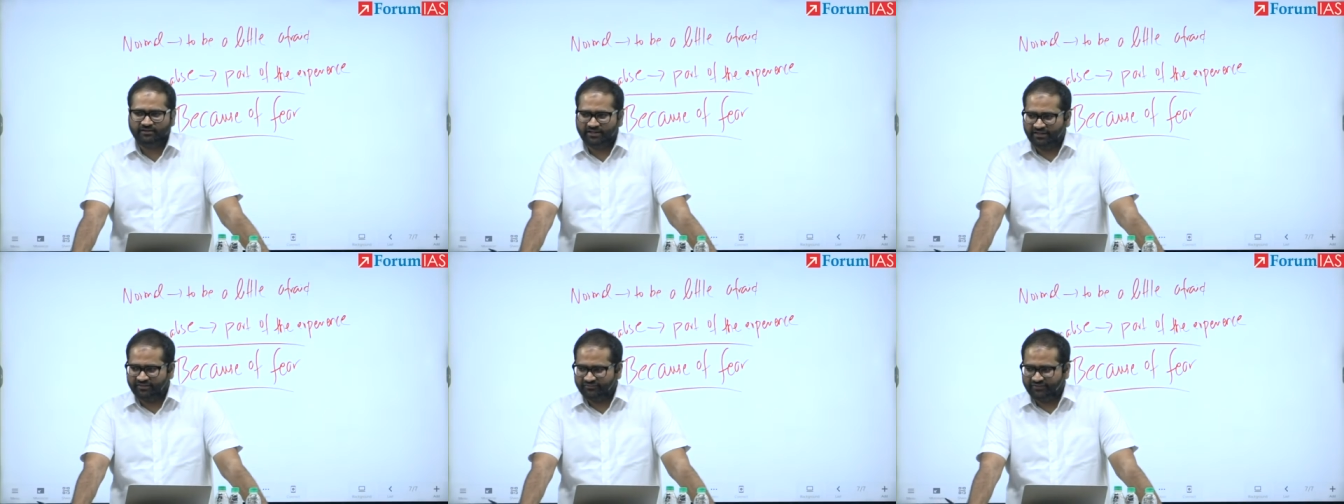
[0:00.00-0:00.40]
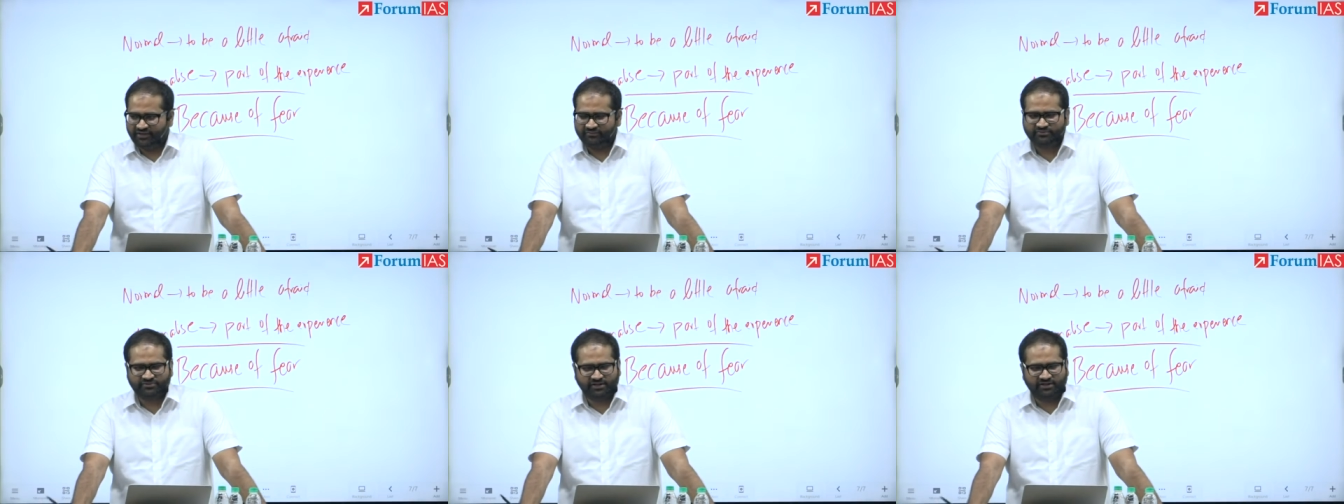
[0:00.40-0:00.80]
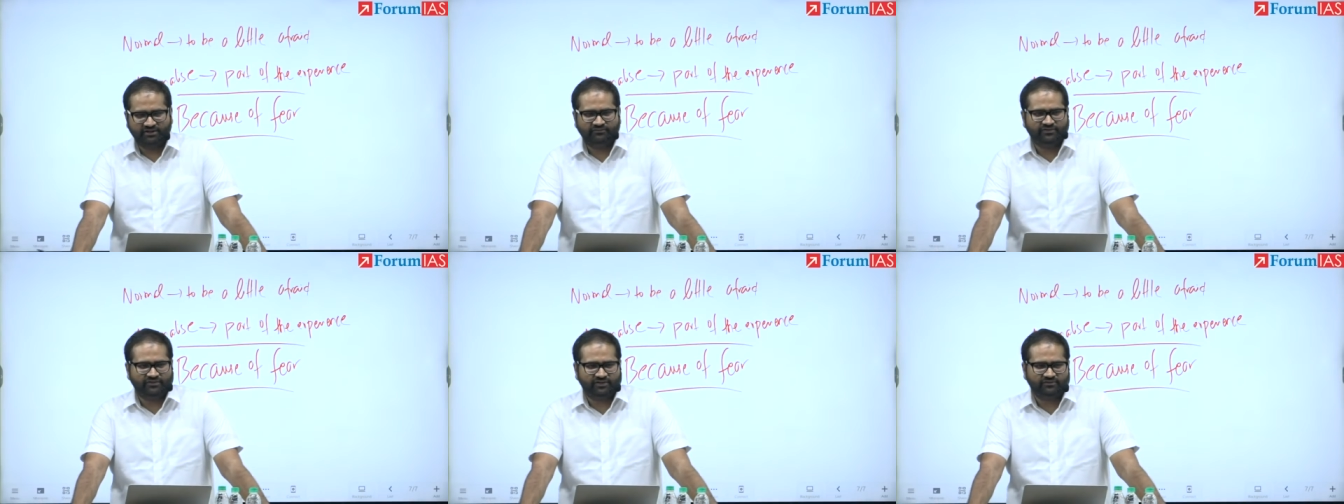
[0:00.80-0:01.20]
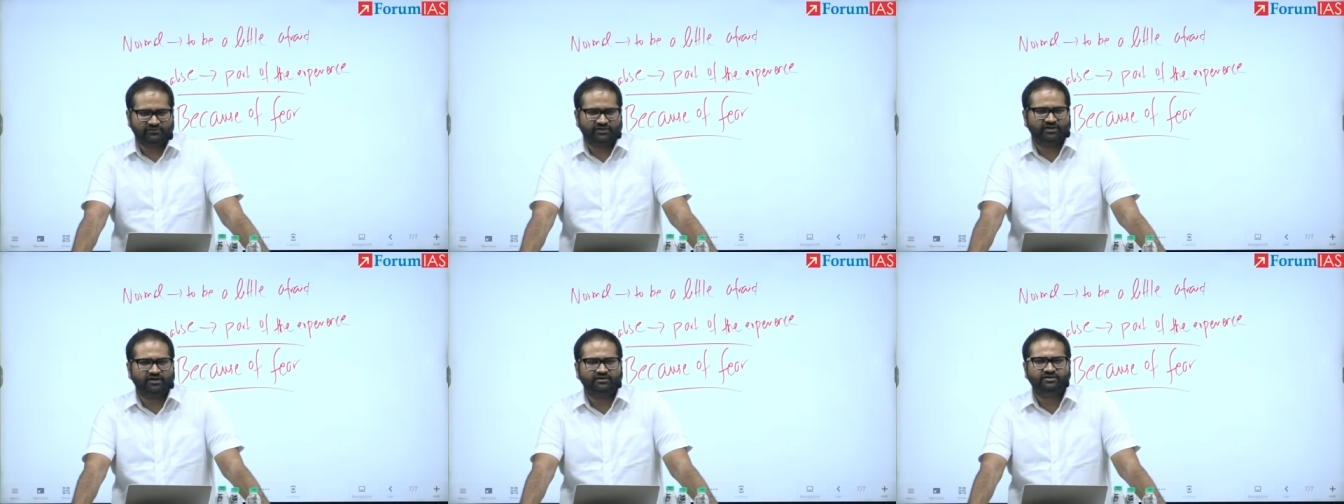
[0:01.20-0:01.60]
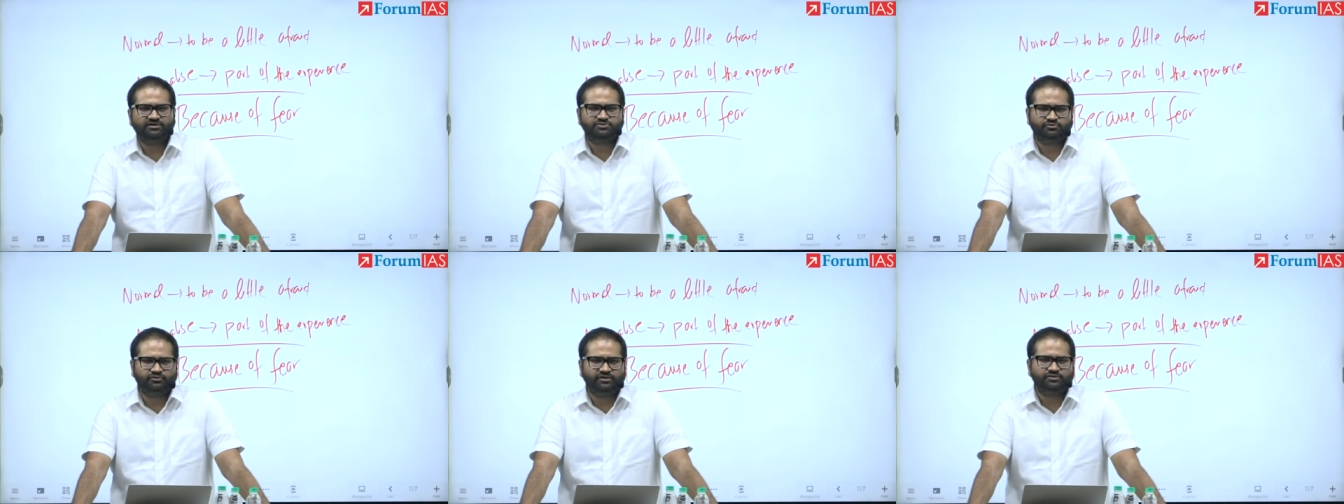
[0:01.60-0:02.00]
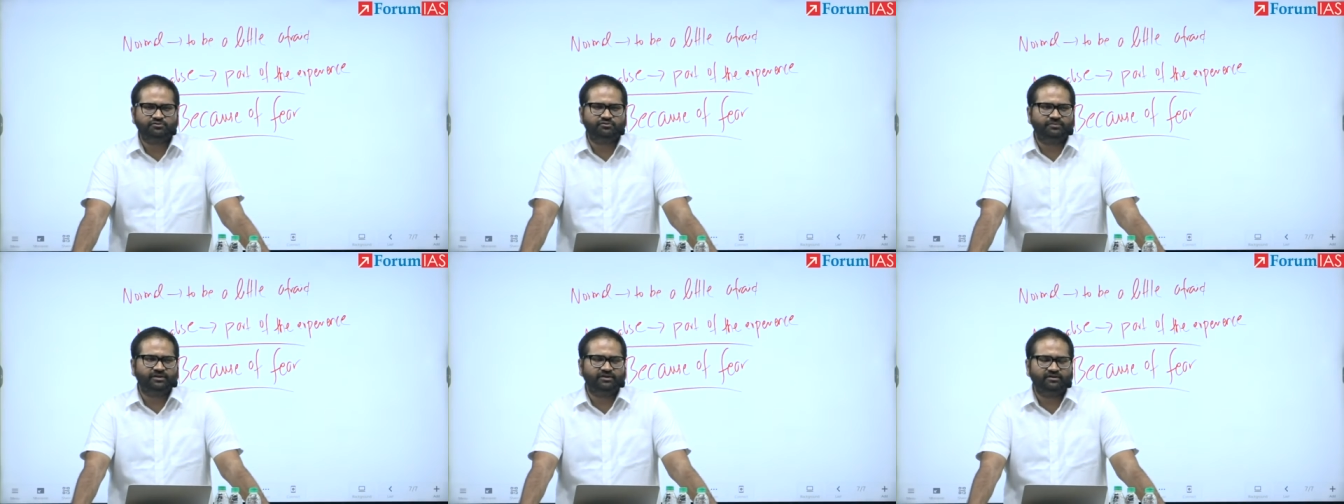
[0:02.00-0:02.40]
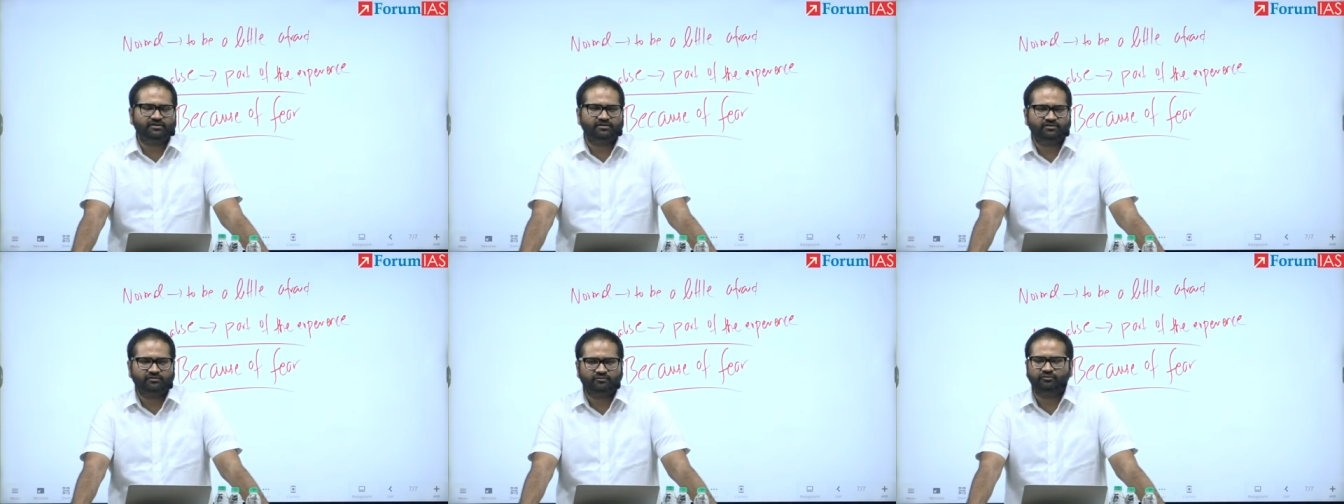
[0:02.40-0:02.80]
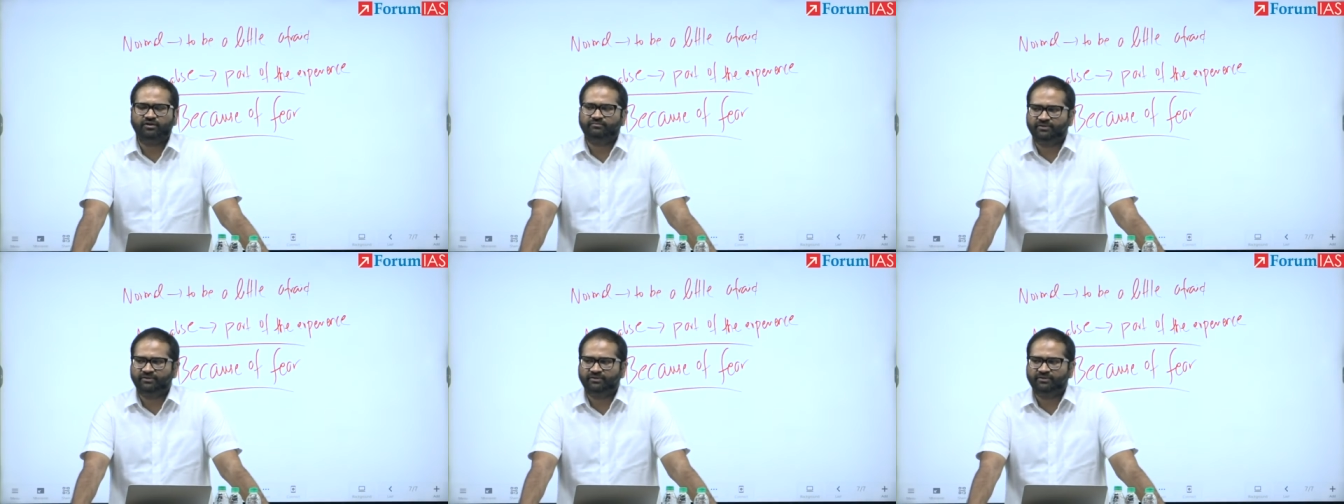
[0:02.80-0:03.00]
that is they have studied with us, and 100 students would be who have